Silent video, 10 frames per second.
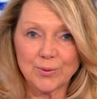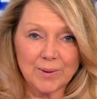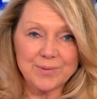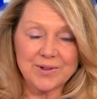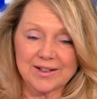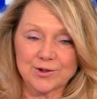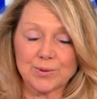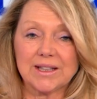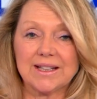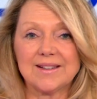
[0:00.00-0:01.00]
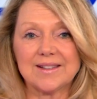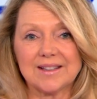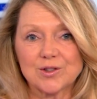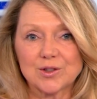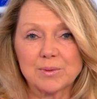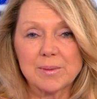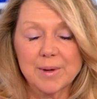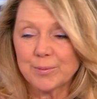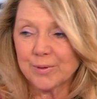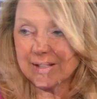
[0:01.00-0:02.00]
our website's real easy. Just remember,